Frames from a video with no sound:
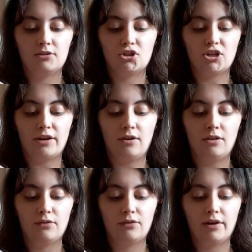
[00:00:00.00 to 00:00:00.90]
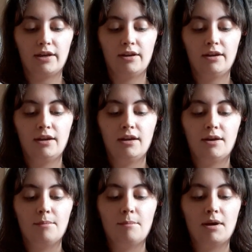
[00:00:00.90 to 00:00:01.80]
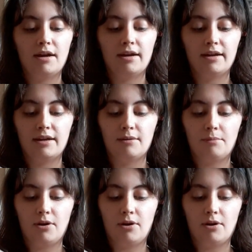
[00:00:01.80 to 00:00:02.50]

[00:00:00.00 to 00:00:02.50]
shed all over it. My